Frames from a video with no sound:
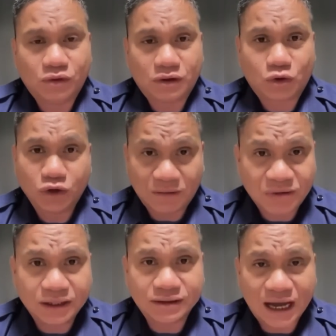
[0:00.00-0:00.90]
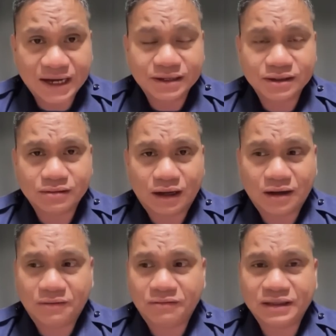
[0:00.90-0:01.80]
could have been done
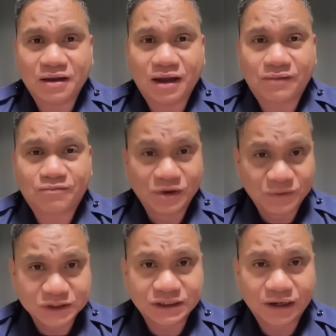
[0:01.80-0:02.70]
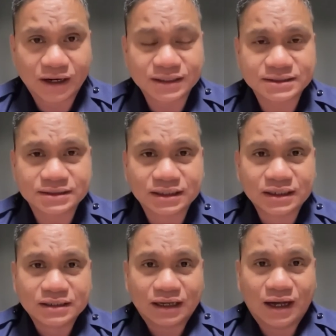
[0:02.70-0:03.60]
um, in the previous years,
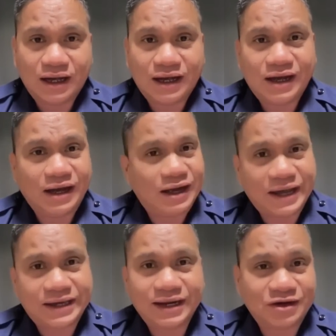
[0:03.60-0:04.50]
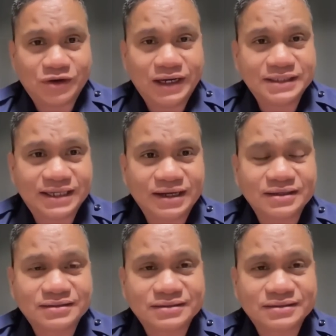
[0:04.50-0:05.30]
uh, I cannot really say.